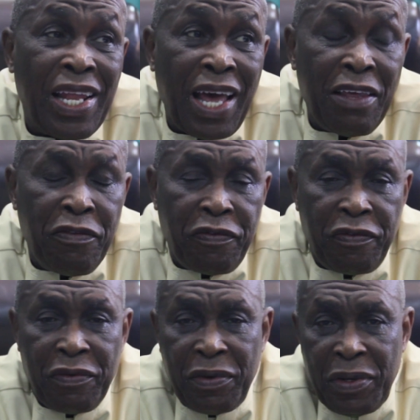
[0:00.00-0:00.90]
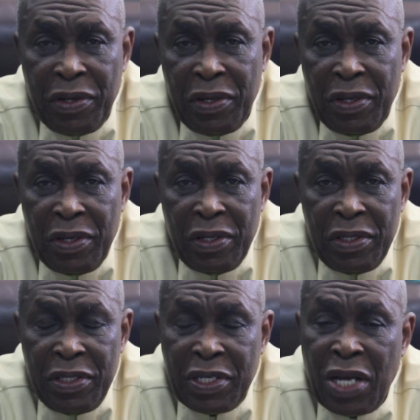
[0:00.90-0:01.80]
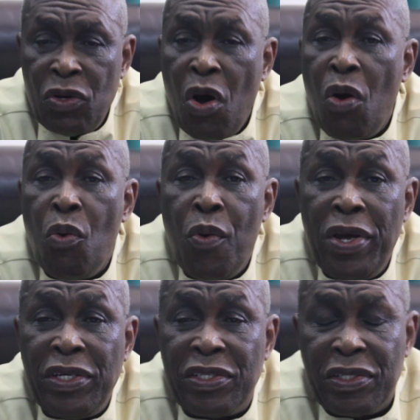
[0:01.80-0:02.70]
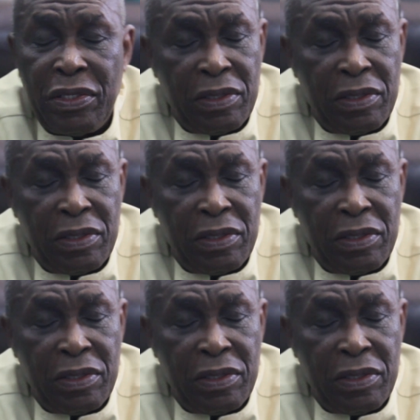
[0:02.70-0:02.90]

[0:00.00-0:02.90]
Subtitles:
life, they can always